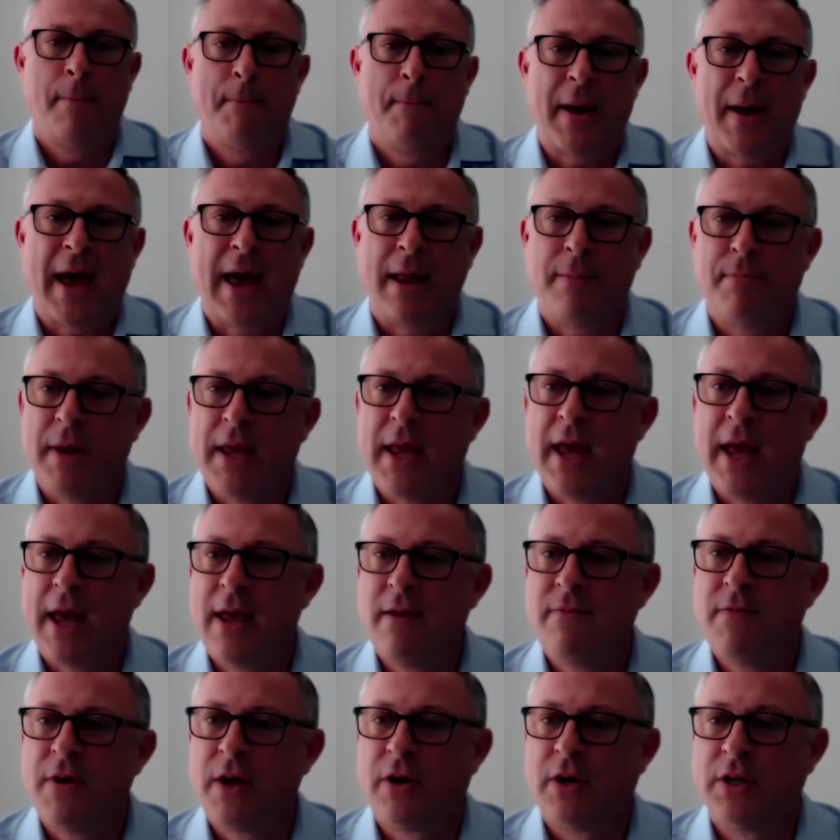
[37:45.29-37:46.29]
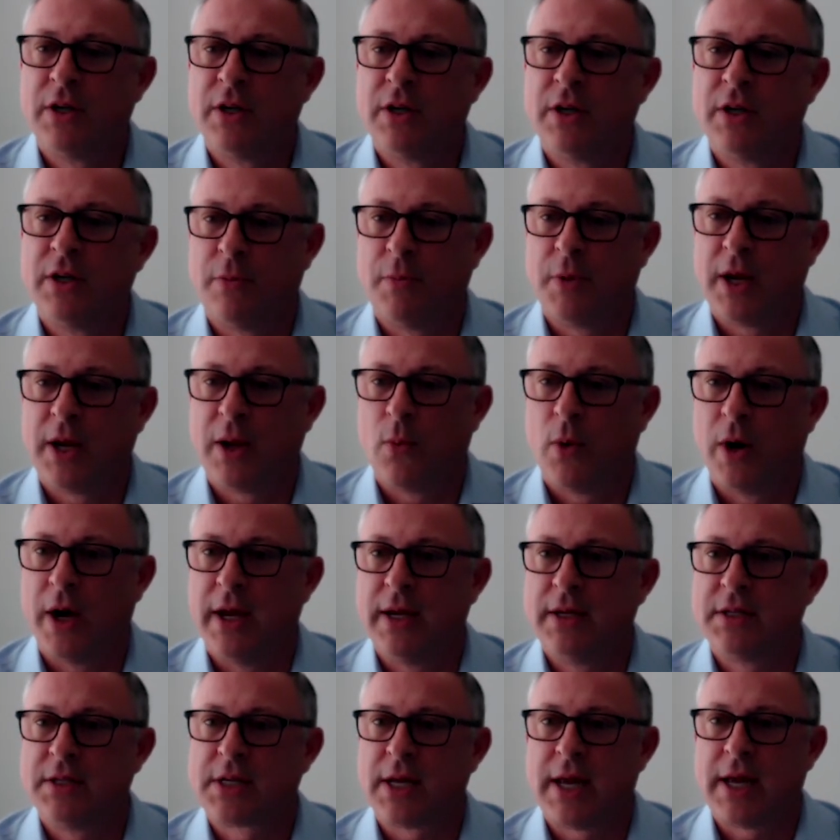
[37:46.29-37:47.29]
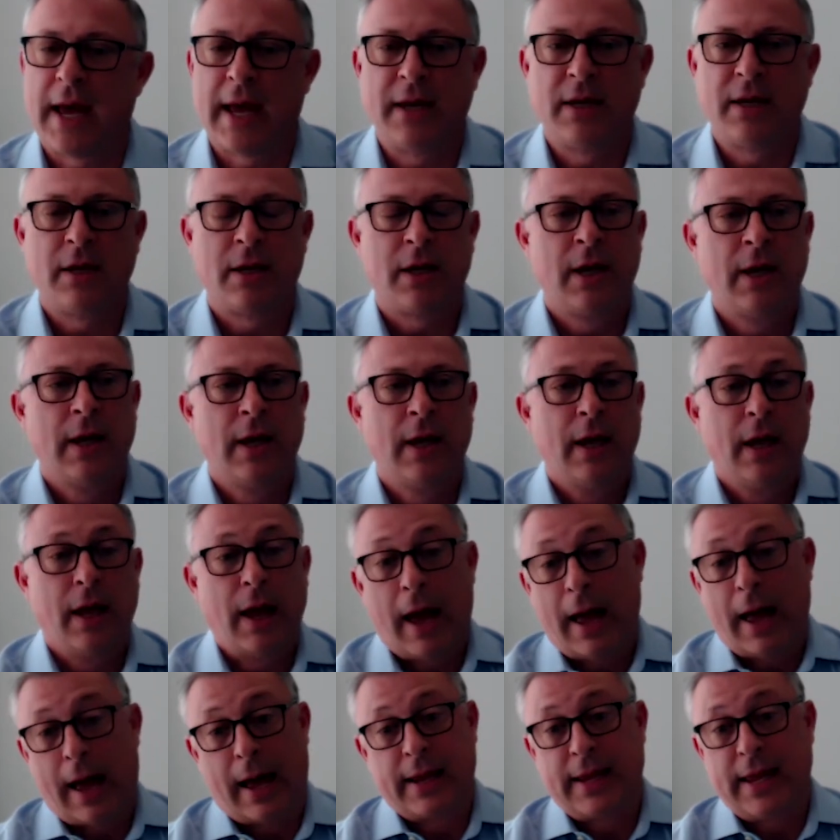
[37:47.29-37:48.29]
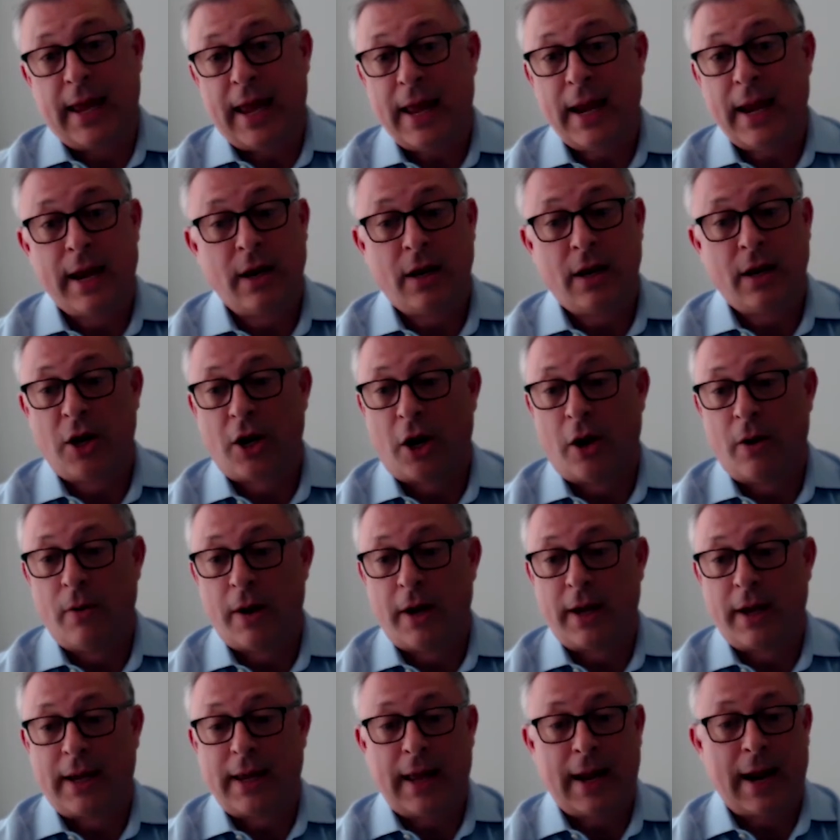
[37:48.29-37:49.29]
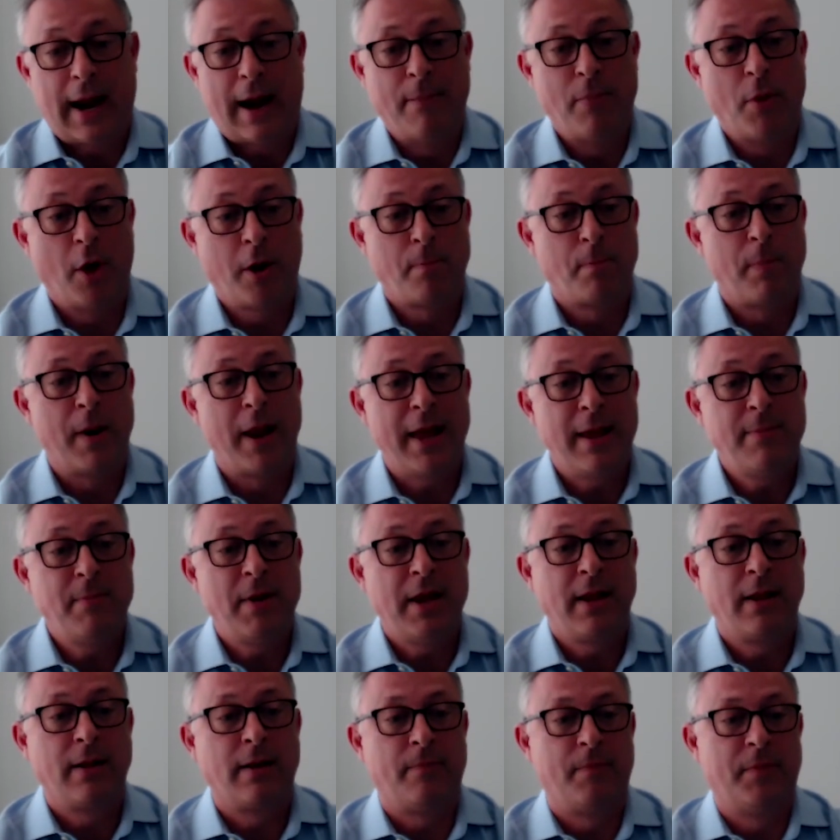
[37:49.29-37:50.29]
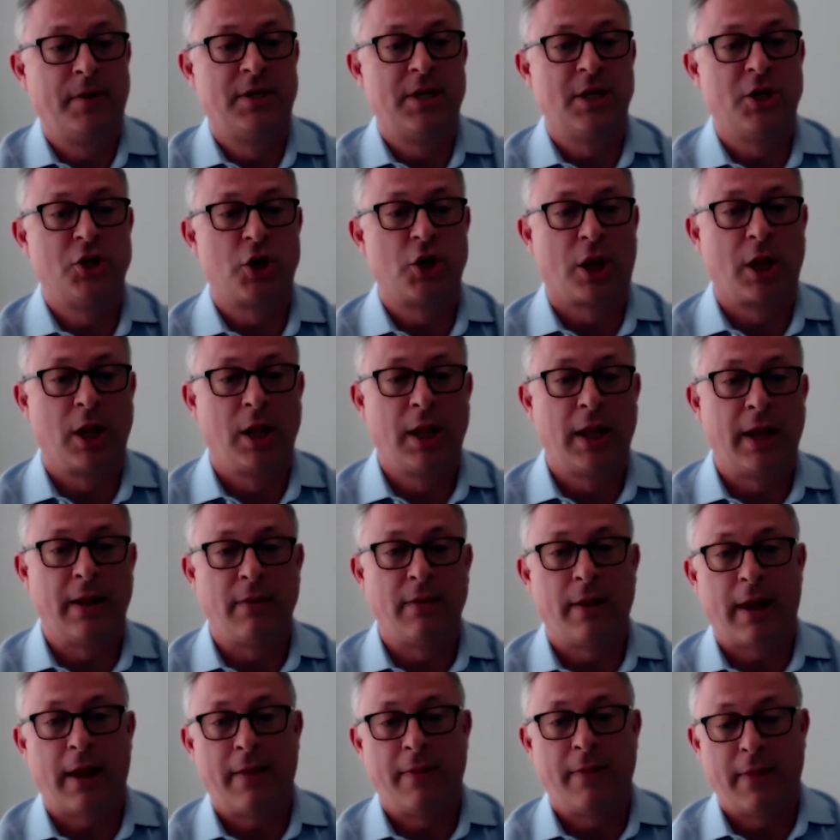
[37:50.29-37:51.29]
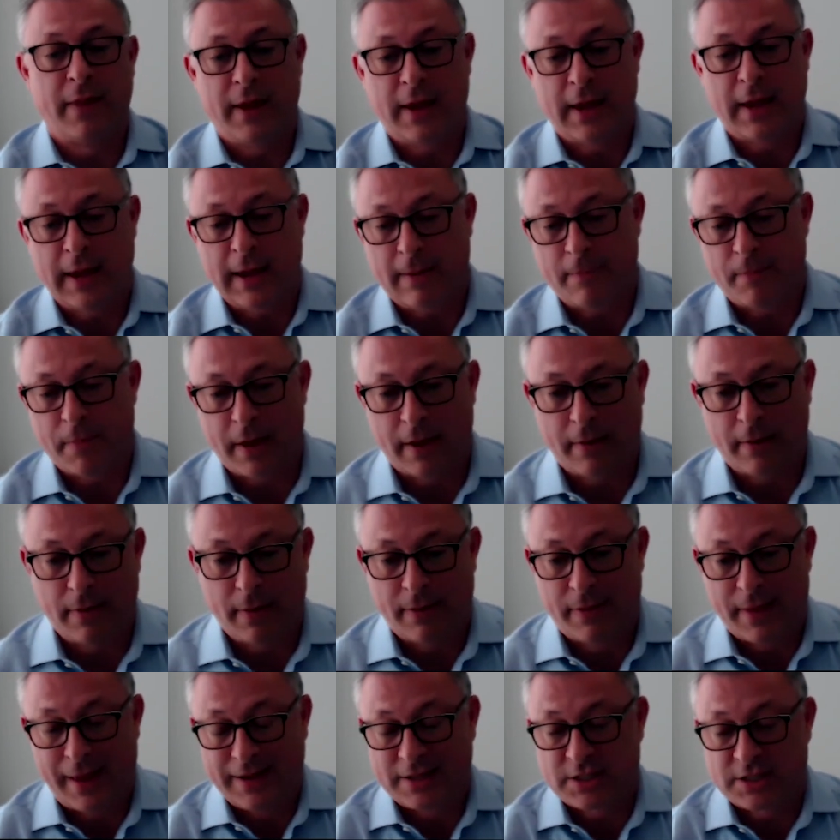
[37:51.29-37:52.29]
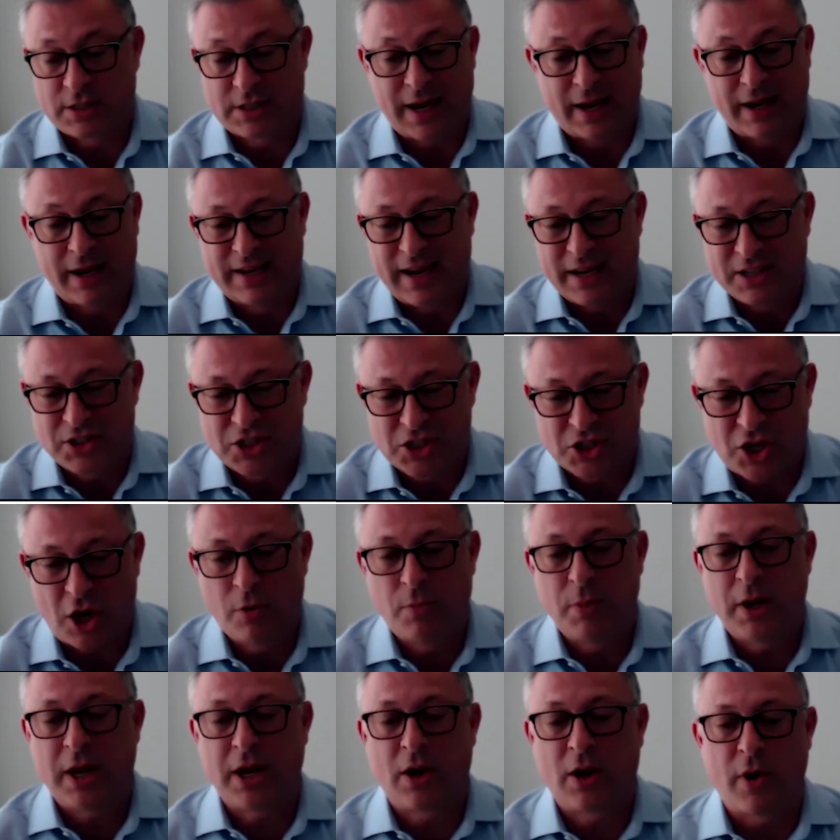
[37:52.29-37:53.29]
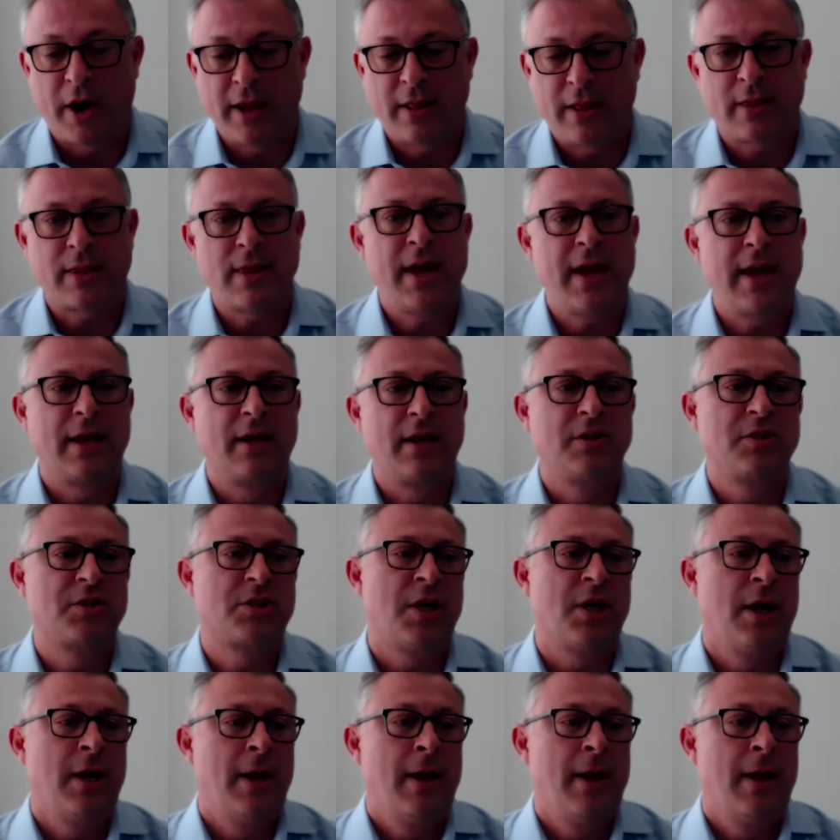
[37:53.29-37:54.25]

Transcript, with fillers: bad behavior in so many ways. And, again, you know, again, I'm not blaming digital and and the it does so many great things,